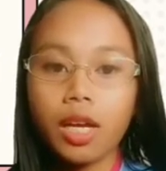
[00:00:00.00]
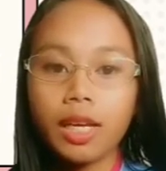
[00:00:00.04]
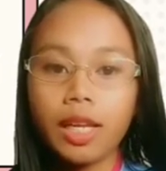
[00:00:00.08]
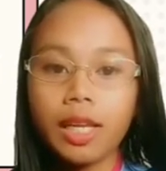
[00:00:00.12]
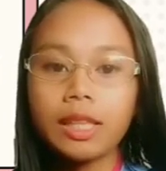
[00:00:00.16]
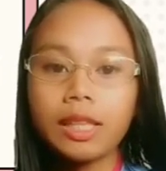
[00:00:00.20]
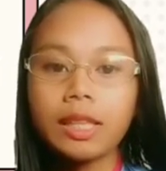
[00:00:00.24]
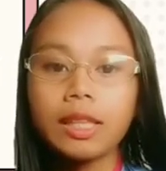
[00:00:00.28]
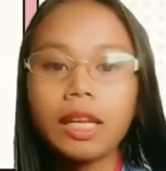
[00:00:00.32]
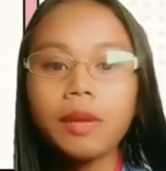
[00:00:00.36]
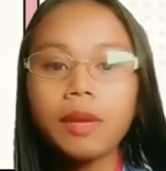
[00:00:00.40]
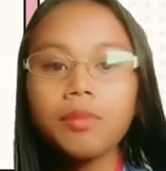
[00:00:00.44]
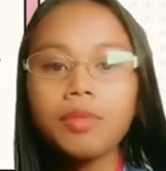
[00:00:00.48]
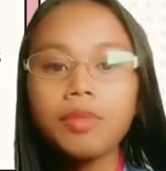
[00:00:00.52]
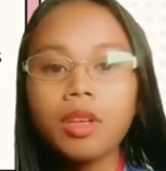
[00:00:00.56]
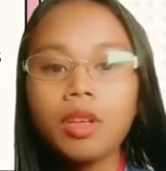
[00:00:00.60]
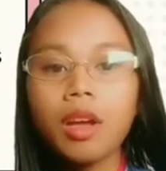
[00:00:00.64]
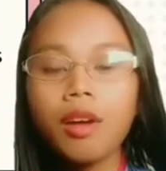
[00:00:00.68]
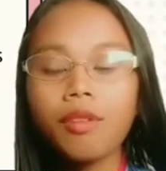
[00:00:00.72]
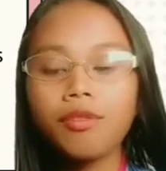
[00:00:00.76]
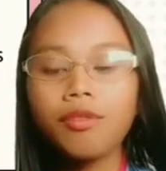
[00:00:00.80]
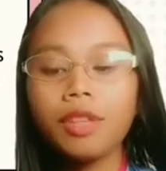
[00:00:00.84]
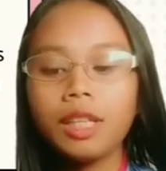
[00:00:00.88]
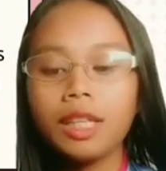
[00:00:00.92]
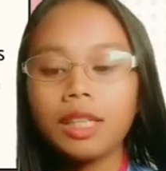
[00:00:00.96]
In terms
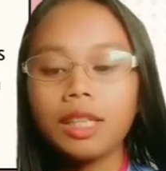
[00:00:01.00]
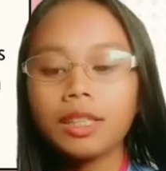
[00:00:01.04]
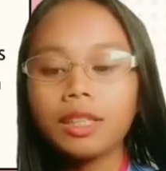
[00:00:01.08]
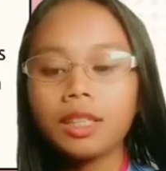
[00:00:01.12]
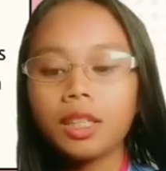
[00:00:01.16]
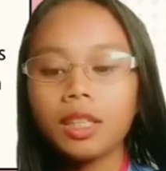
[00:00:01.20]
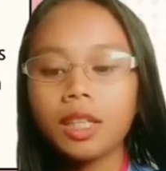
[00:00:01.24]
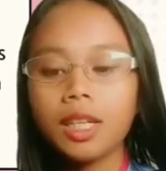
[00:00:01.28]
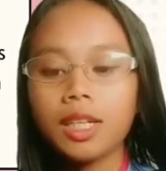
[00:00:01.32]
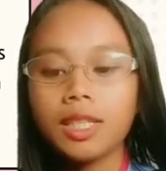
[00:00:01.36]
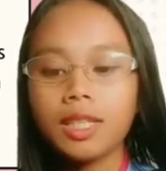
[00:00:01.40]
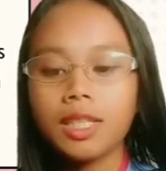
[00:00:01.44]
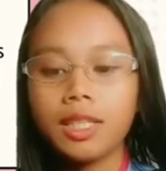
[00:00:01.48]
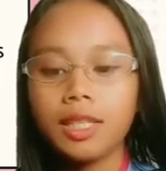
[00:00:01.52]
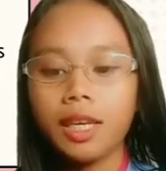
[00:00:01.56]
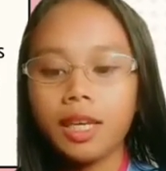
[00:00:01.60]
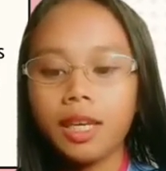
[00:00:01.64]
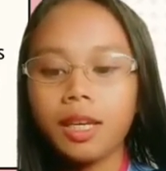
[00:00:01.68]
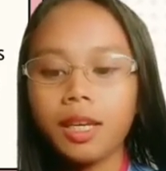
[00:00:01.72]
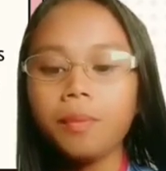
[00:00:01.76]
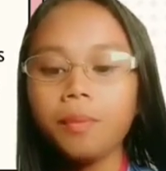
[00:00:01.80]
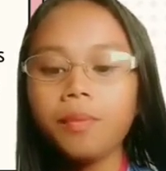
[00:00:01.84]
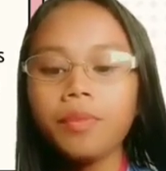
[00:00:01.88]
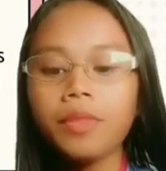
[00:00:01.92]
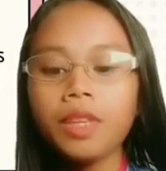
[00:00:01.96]
of literacy,